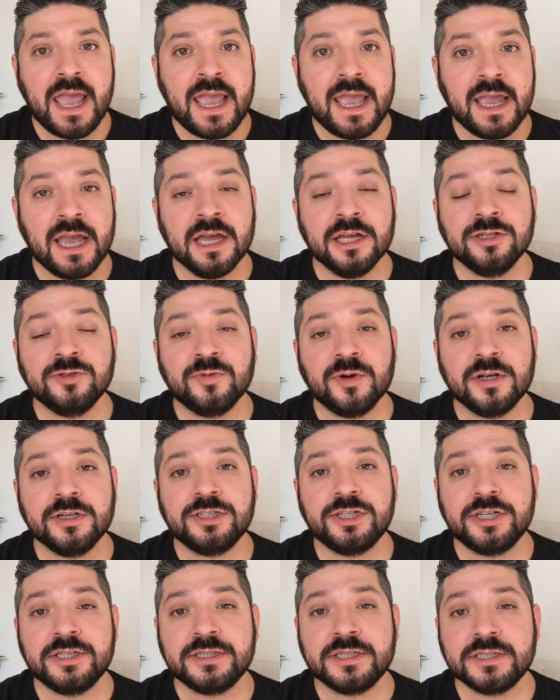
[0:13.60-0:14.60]
and where
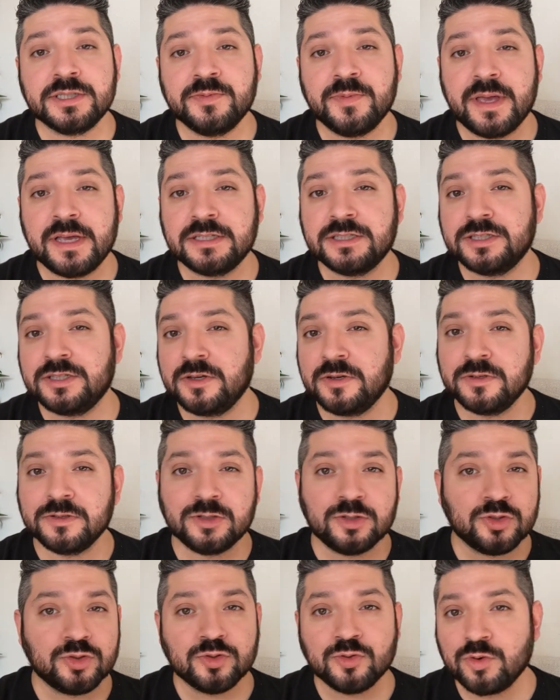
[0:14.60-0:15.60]
Jesus makes
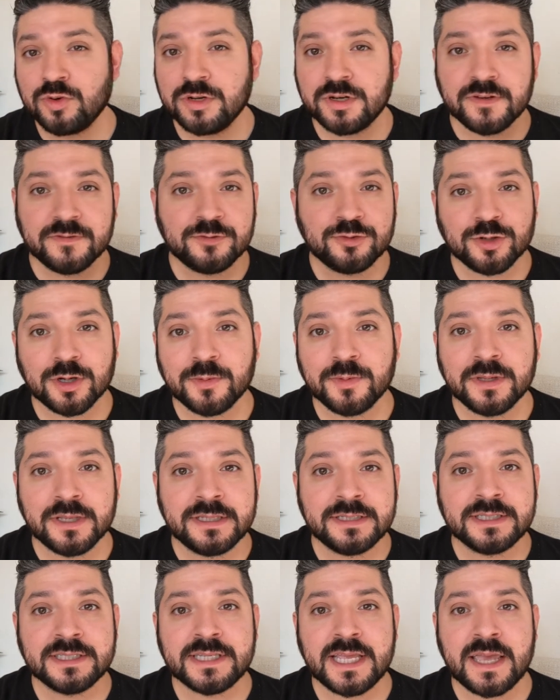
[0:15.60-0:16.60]
those sort of
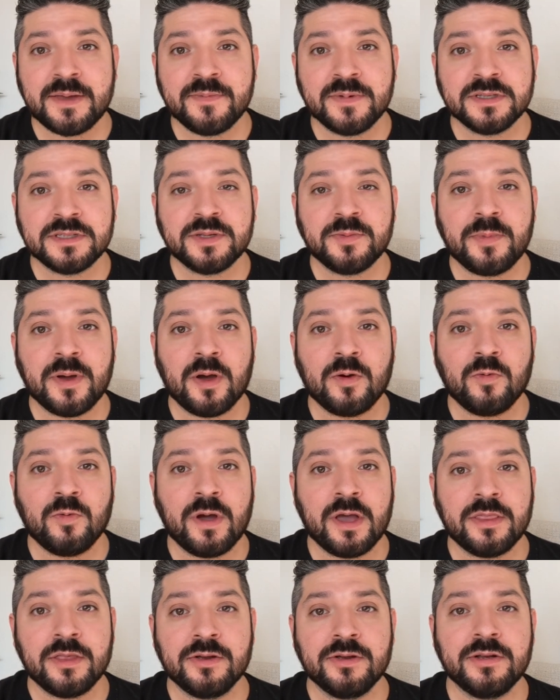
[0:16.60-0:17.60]
troubling statements about
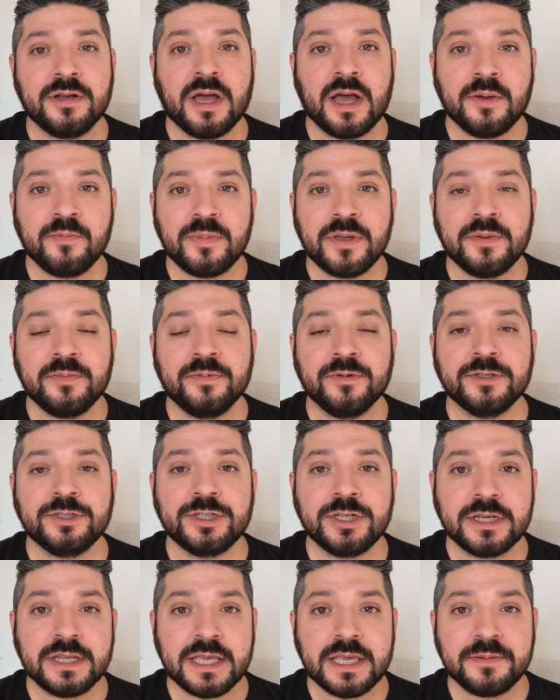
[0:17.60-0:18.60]
whether or not people
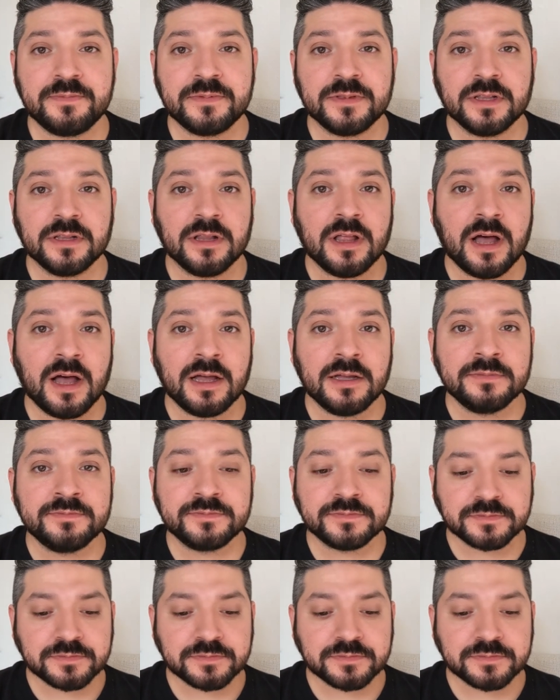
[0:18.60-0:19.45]
should keep the law.